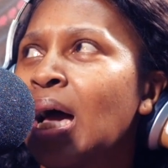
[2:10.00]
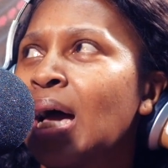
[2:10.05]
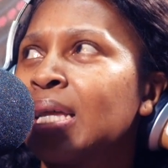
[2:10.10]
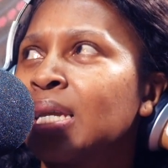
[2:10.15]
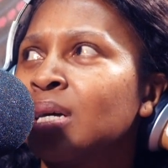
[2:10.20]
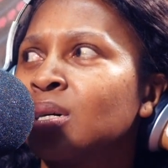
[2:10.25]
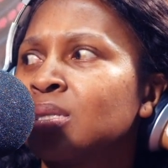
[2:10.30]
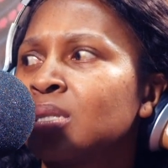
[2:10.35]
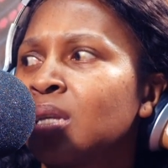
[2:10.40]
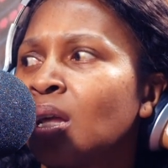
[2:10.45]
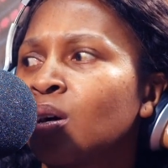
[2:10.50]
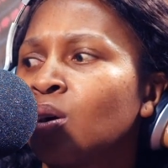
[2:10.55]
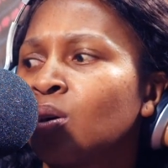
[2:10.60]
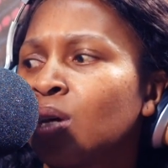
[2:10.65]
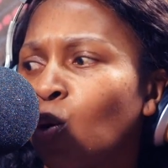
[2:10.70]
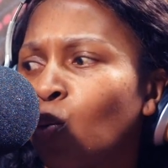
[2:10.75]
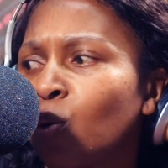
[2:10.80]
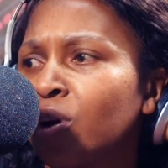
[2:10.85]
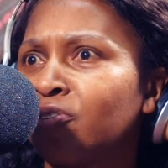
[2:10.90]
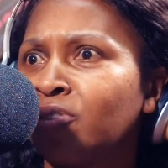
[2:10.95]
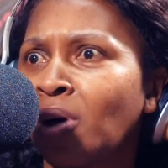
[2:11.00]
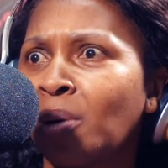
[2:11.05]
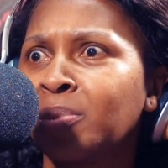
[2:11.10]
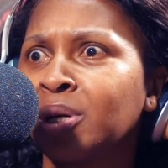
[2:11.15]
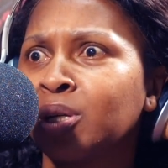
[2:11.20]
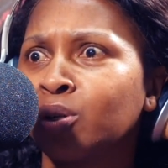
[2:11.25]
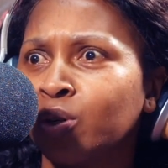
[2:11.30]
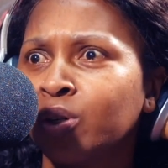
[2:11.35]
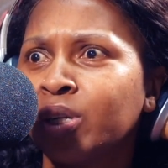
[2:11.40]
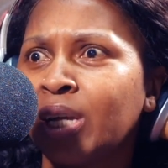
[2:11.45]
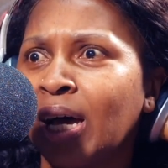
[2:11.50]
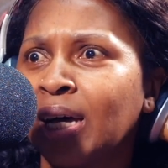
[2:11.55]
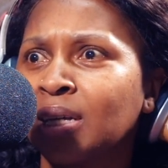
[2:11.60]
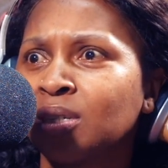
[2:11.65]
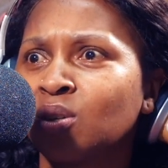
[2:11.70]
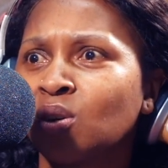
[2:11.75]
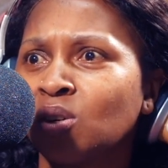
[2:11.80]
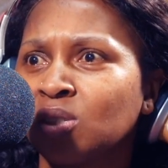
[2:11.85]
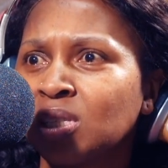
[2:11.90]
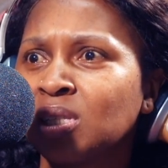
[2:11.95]
And I was like, okay, what have I been good
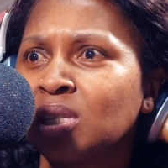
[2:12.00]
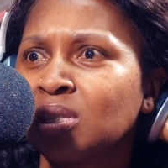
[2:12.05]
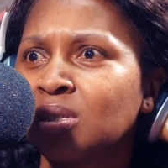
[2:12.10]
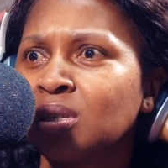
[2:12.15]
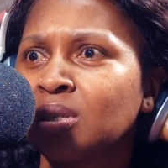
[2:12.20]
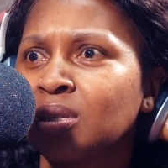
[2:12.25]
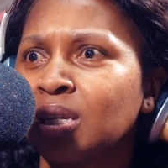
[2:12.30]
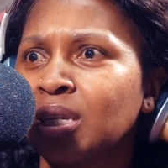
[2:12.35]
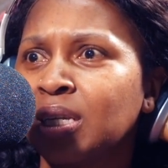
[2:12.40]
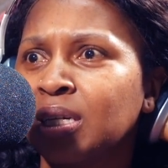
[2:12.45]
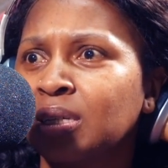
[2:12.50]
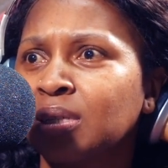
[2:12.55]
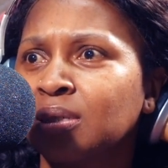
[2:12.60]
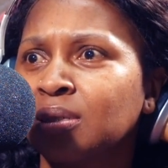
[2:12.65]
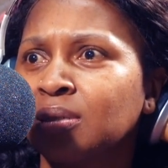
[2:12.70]
at consistently?